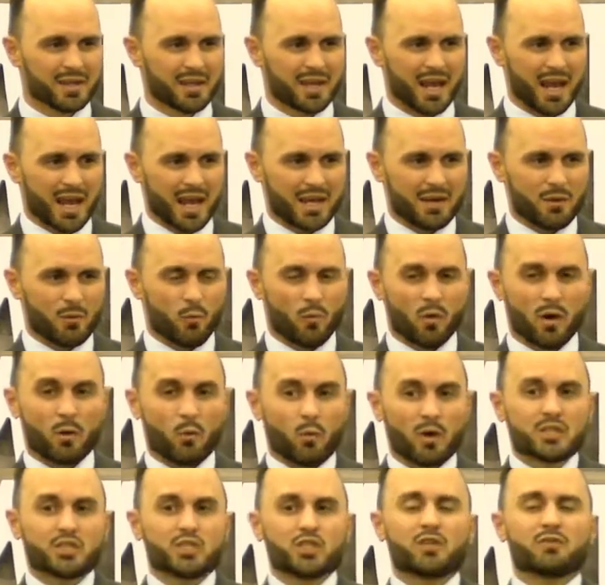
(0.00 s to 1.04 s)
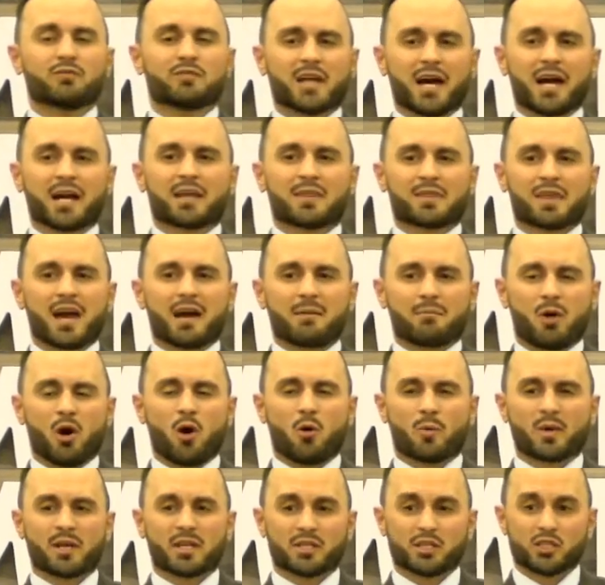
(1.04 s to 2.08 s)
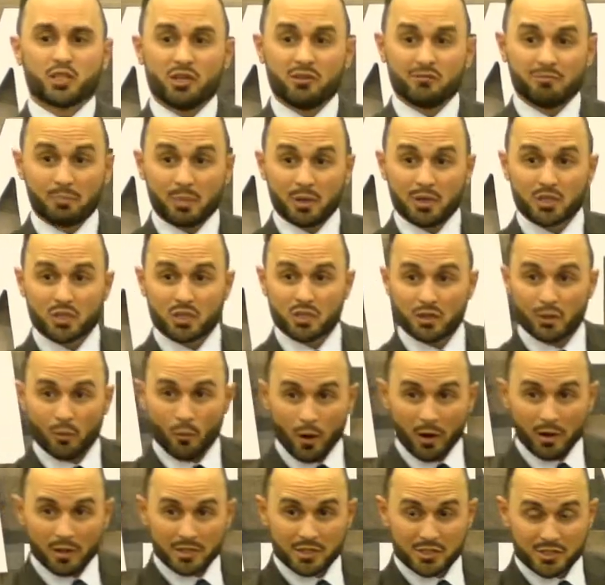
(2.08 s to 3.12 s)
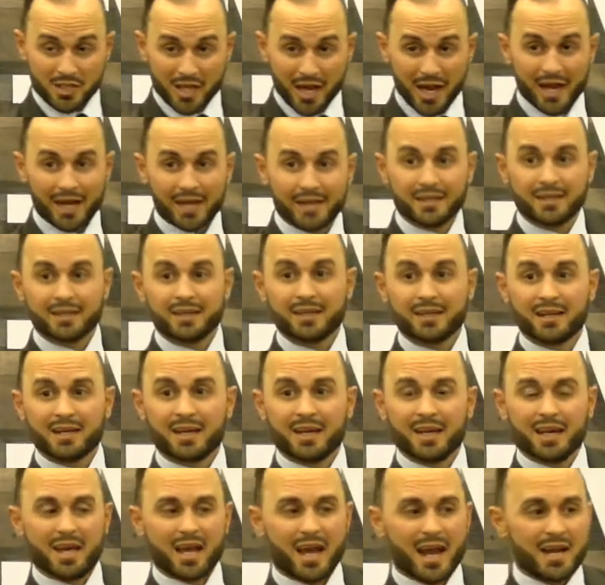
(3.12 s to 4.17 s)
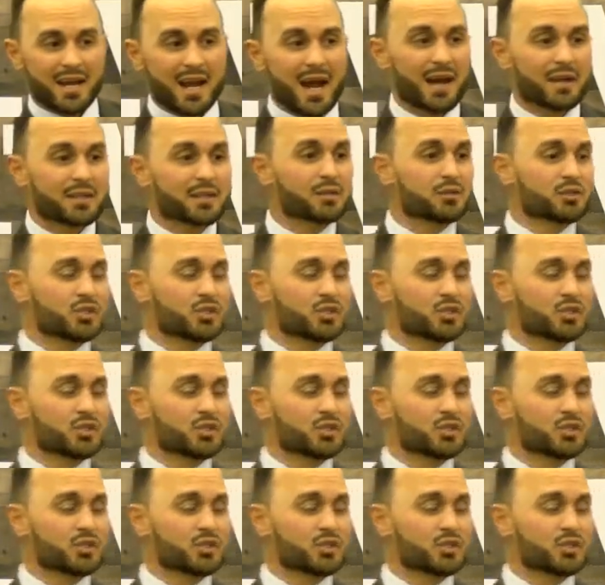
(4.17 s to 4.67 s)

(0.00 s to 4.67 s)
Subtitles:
And what you've done at that moment is you've pushed the word aside, and now you're